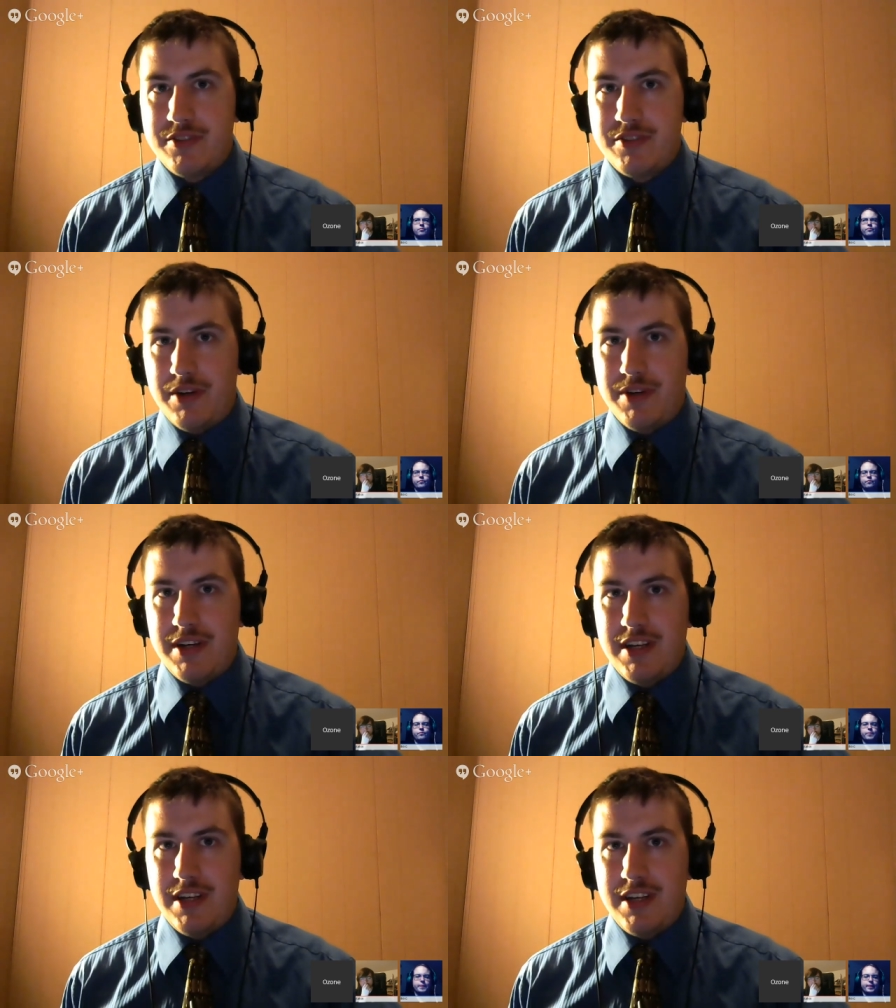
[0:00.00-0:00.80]
So
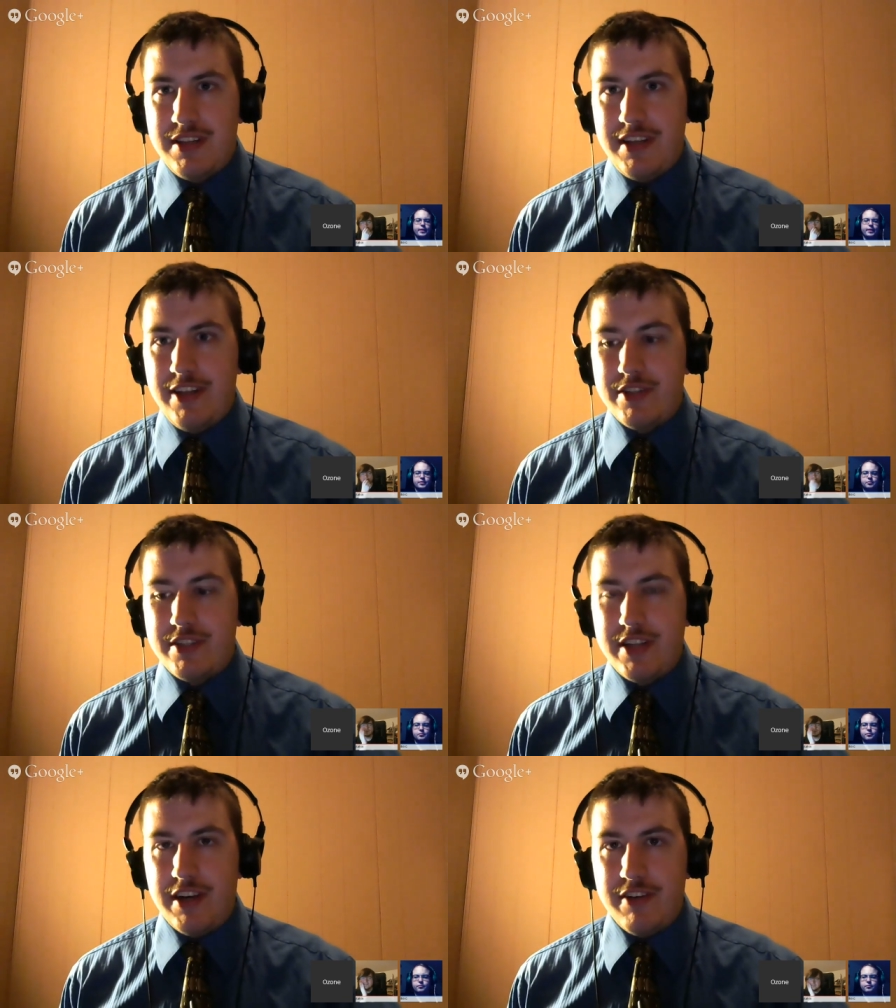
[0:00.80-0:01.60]
they know
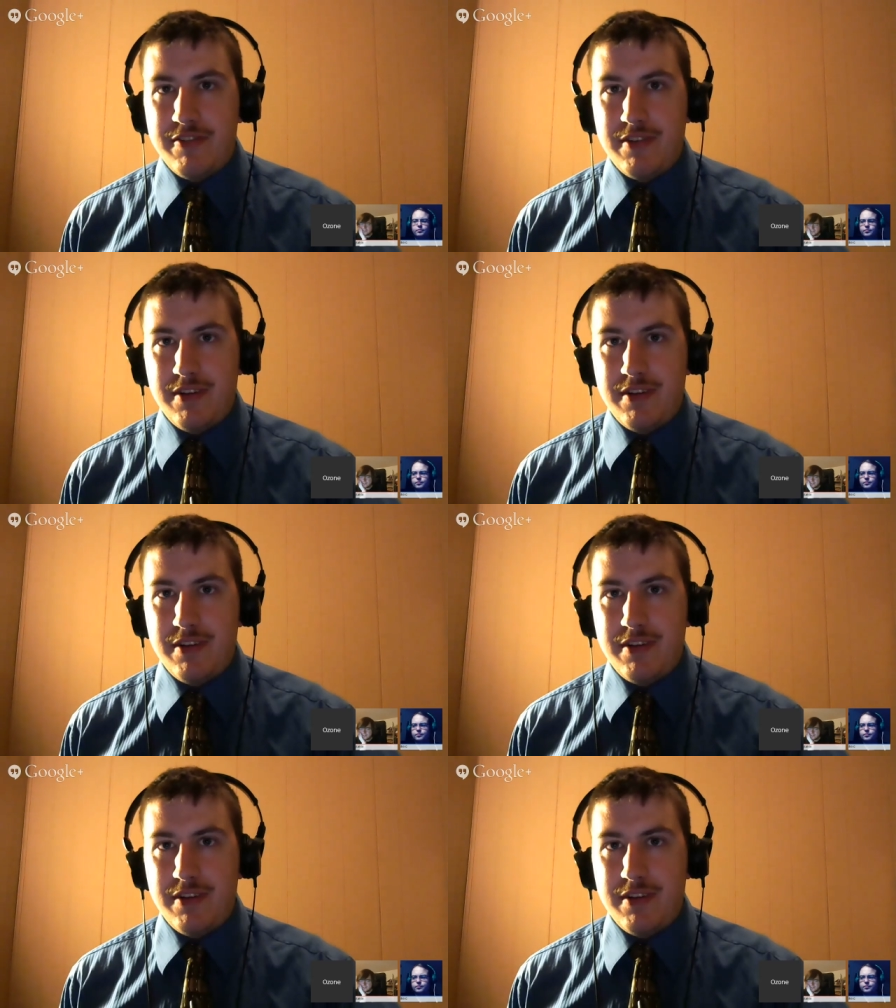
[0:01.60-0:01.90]
stuff.